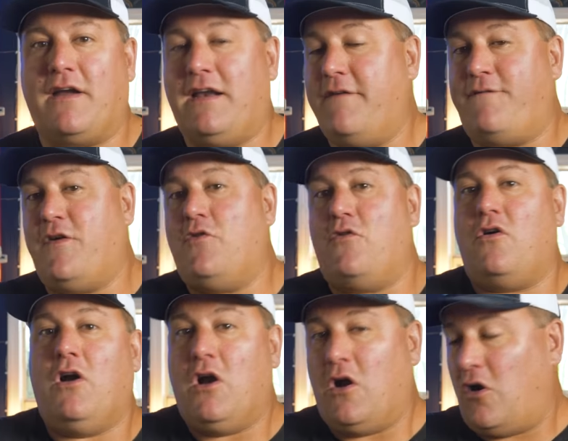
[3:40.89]
And if
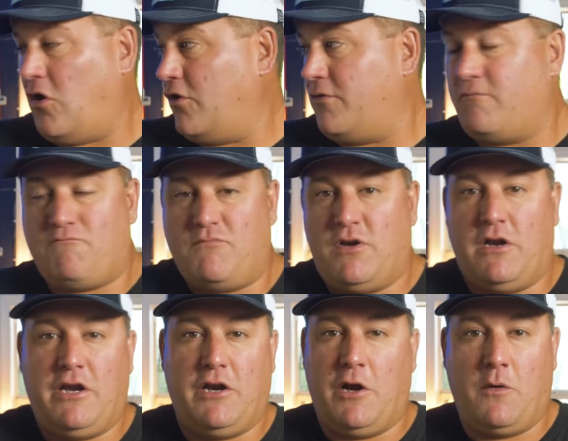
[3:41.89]
you're on
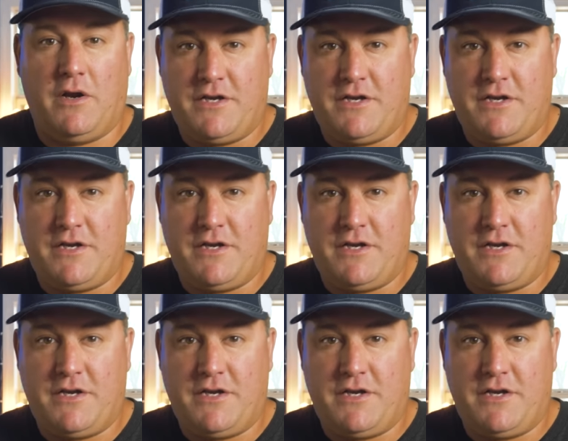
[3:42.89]
you know